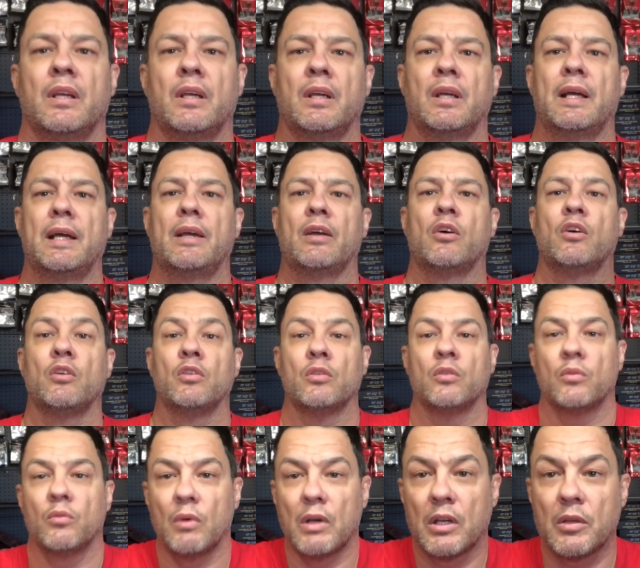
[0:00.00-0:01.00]
Hey all,
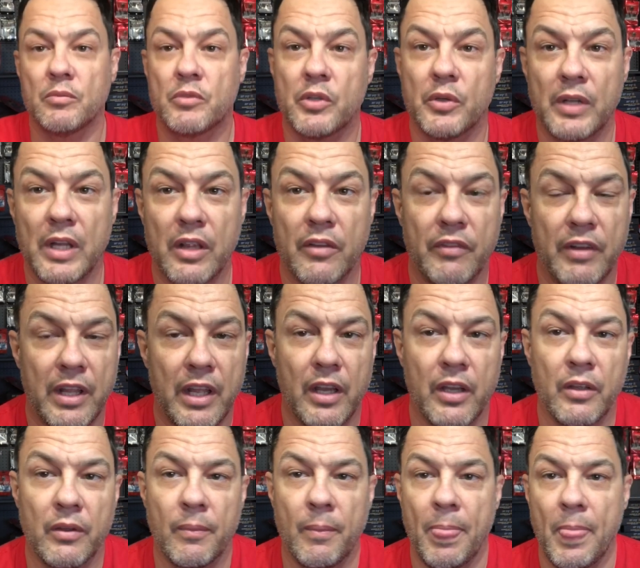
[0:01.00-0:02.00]
welcome to another
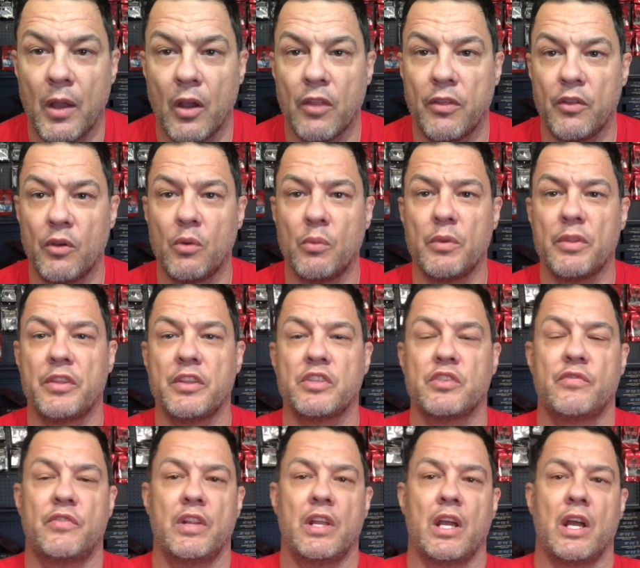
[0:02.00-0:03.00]
video. I thought with this
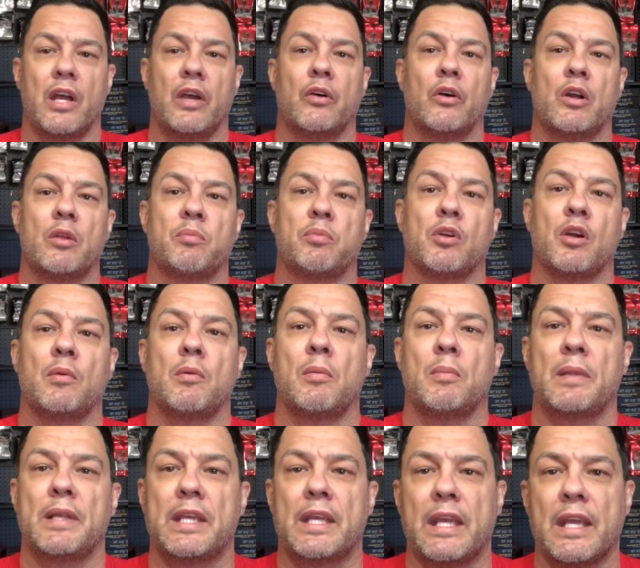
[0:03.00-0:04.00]
video I'd
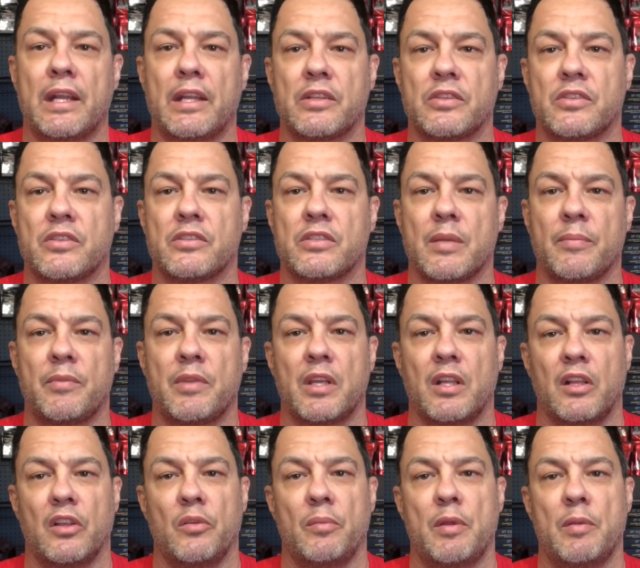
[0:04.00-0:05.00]
probably get into something a
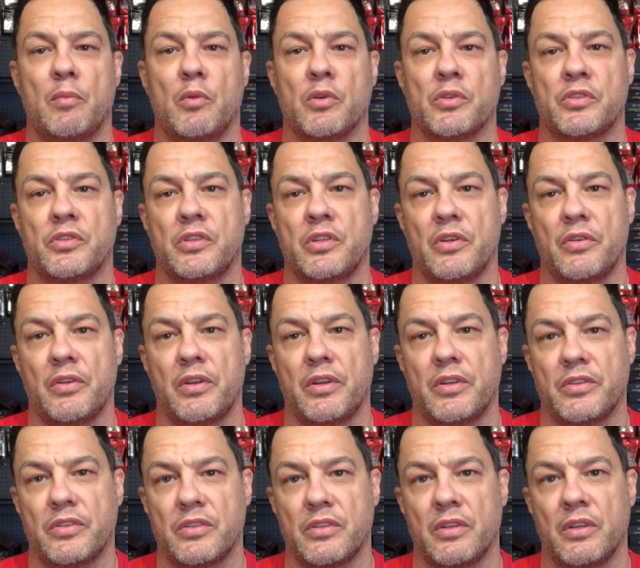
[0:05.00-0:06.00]
little bit more
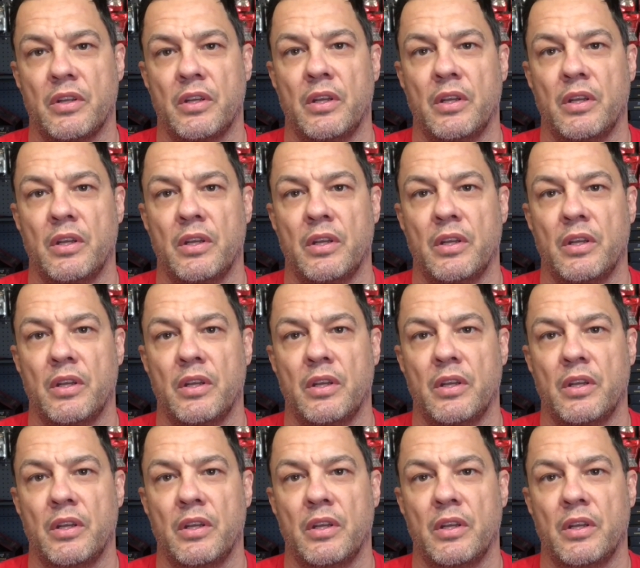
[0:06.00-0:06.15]
serious.